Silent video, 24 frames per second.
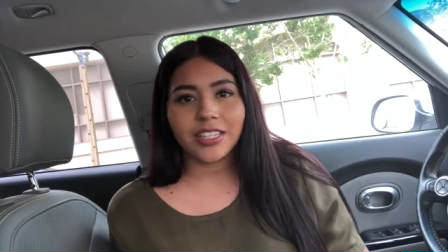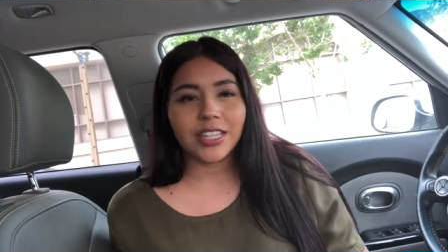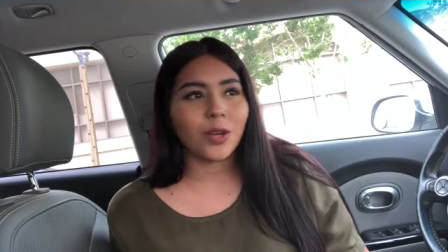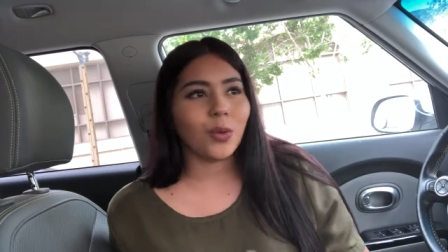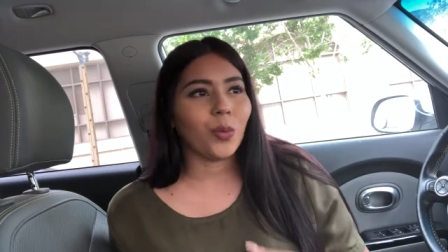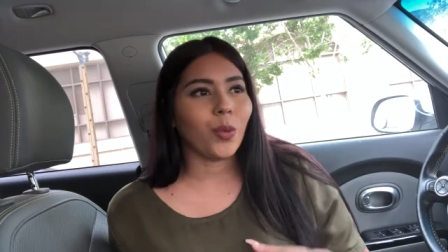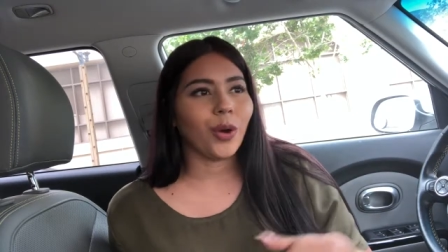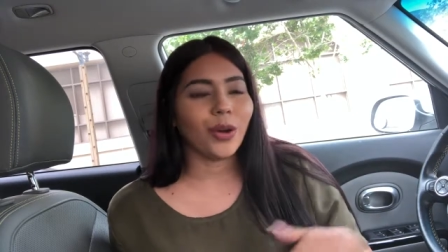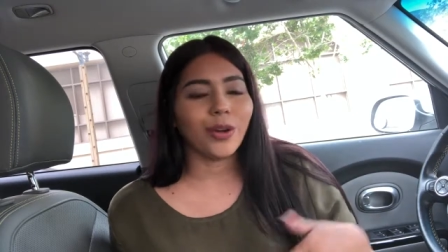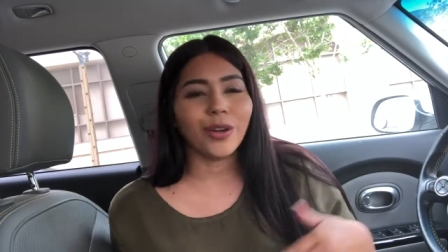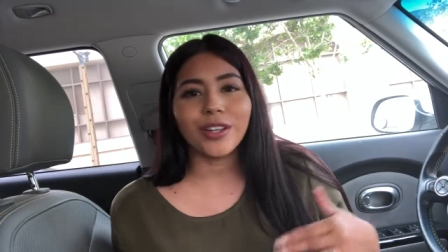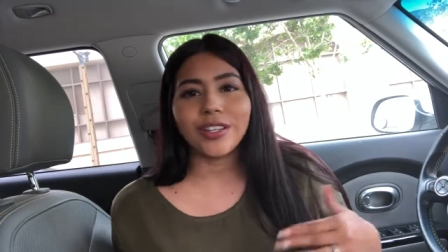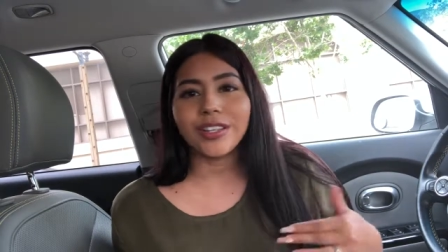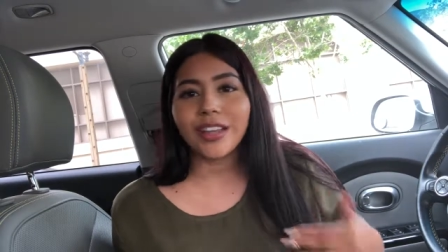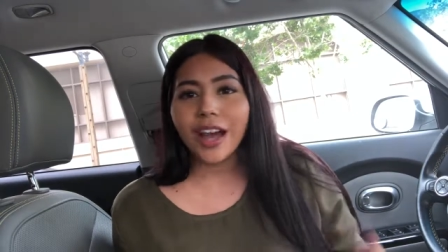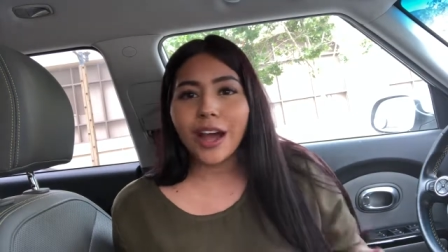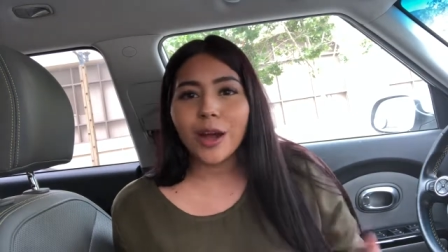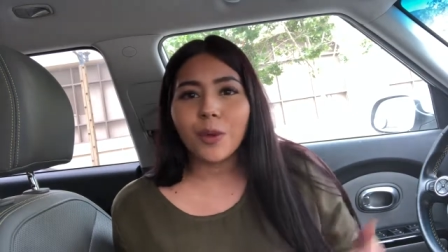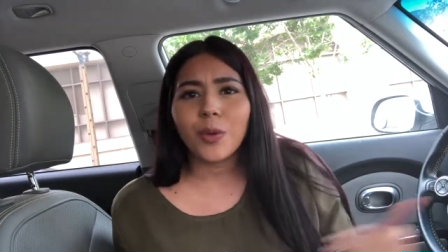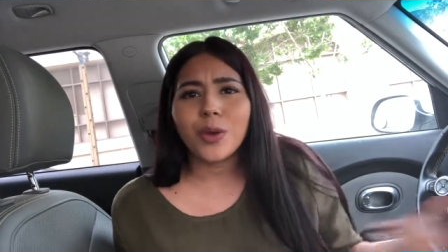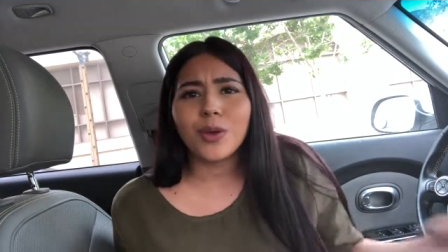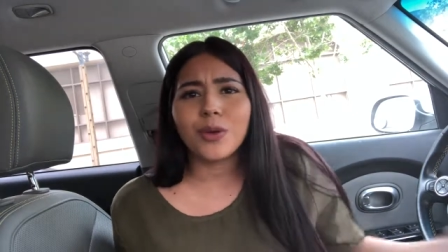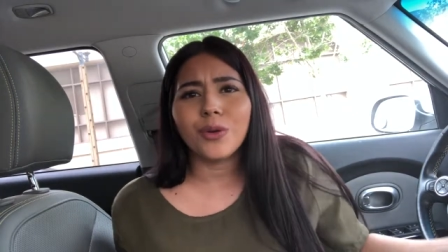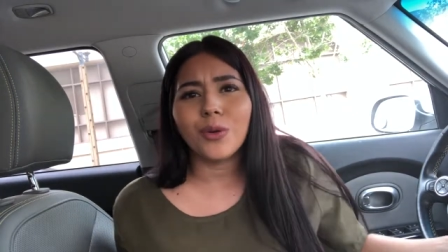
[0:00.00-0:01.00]
Like, we were
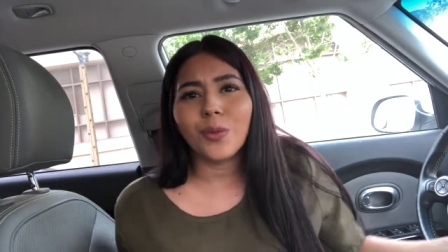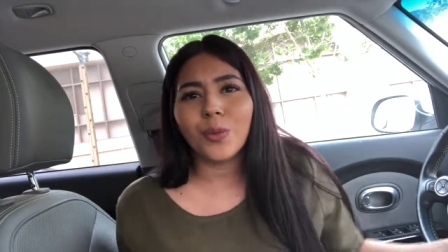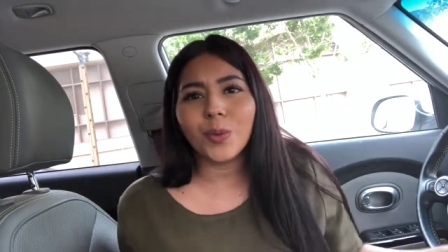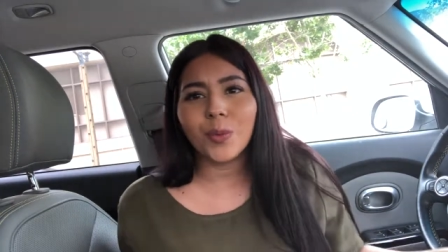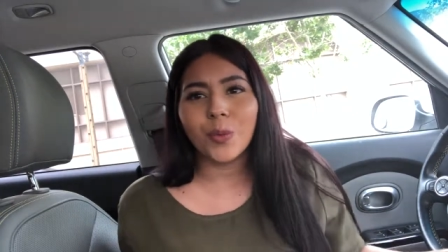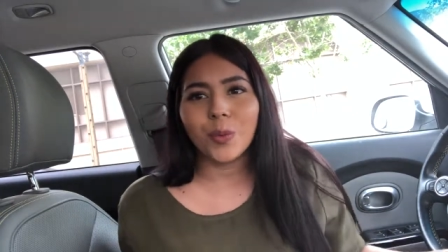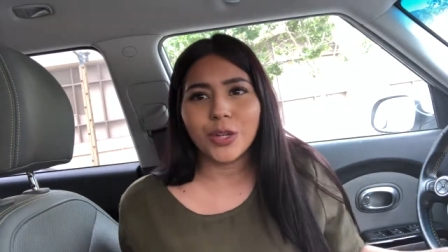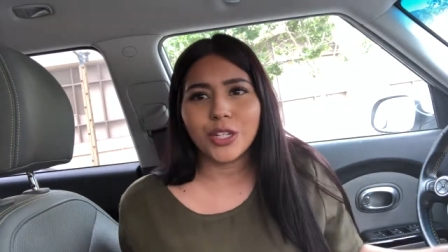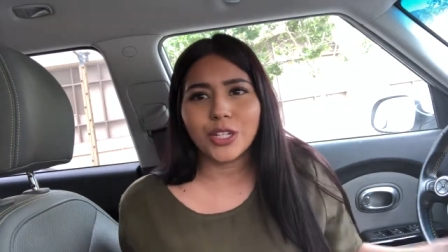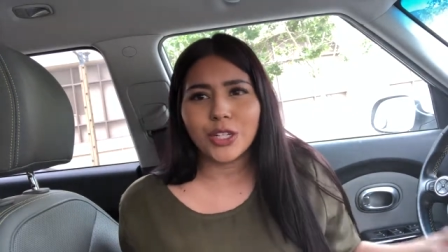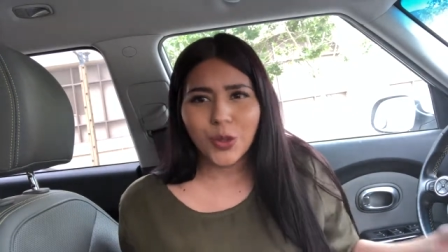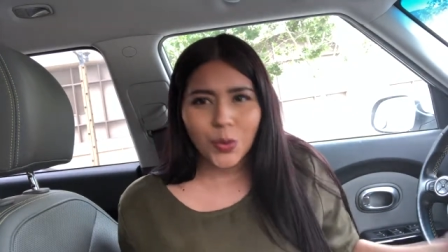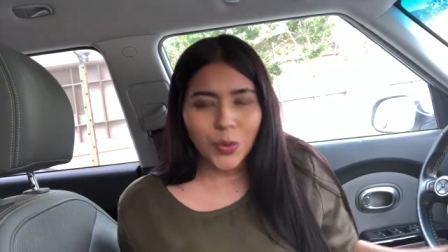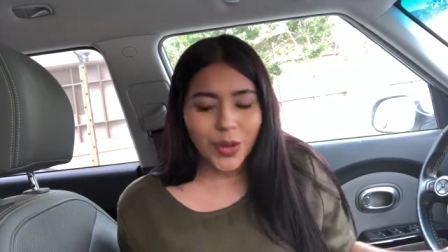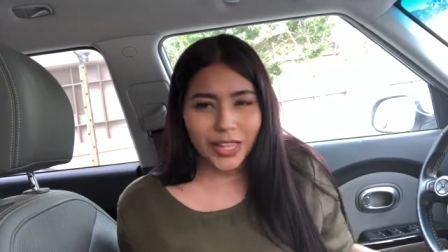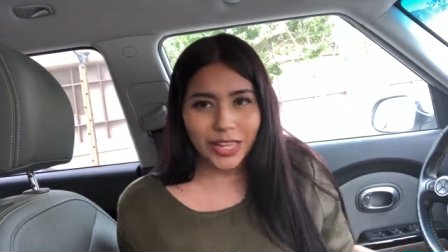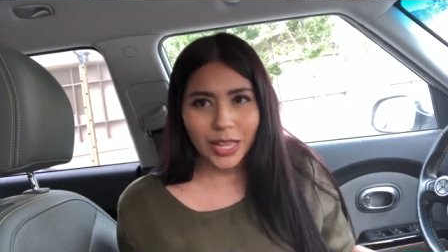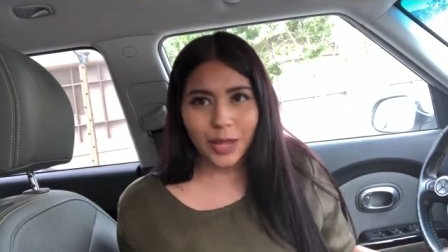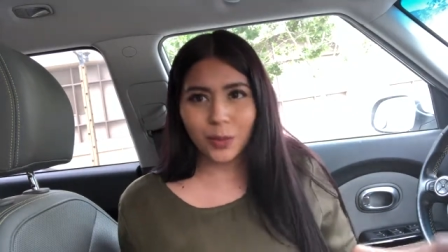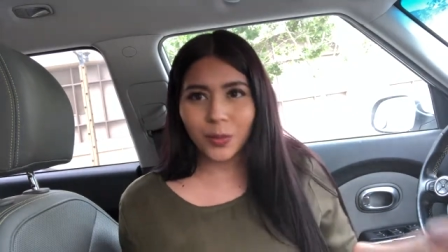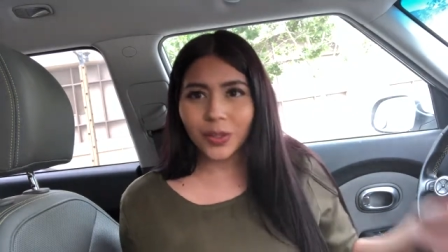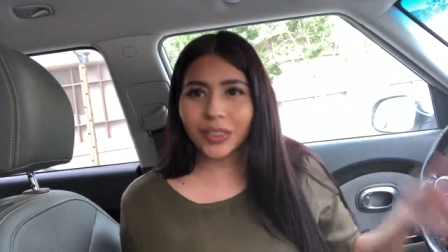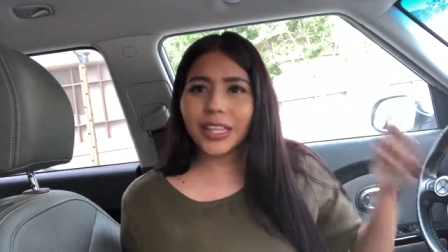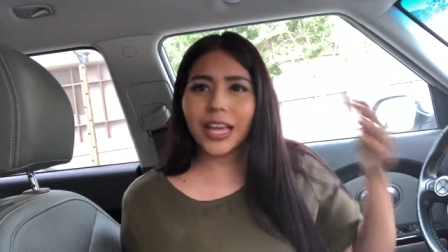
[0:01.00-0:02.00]
young, we don't know what we're doing.
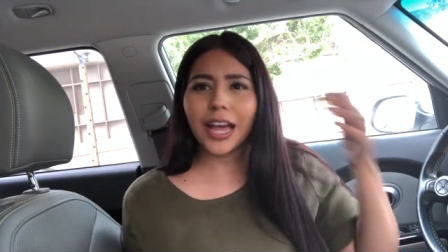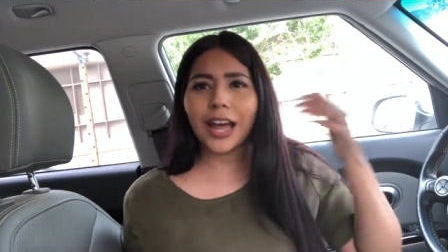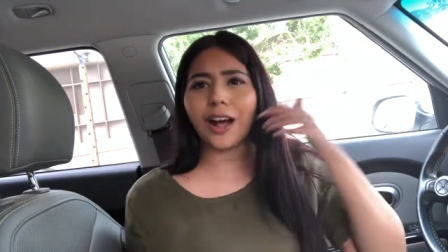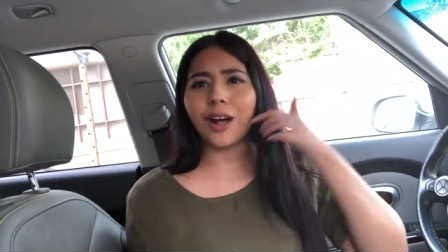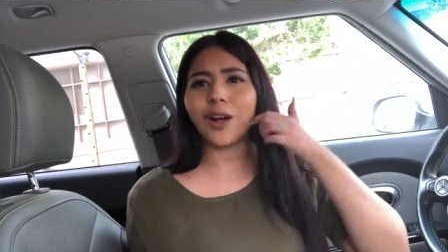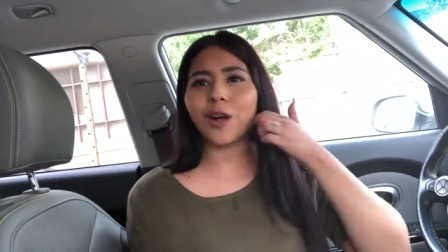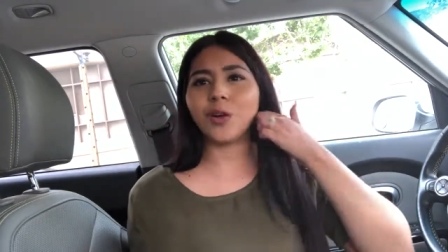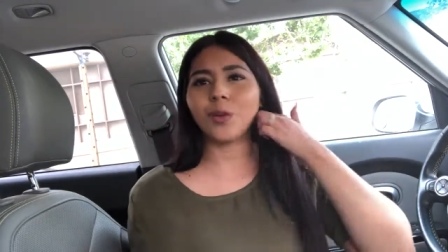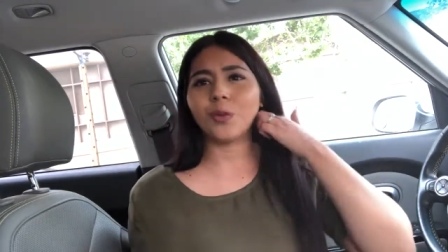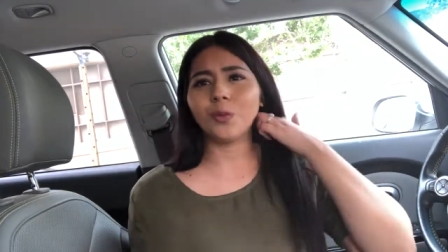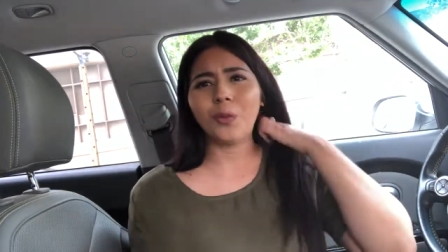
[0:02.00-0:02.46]
Like, what the hell?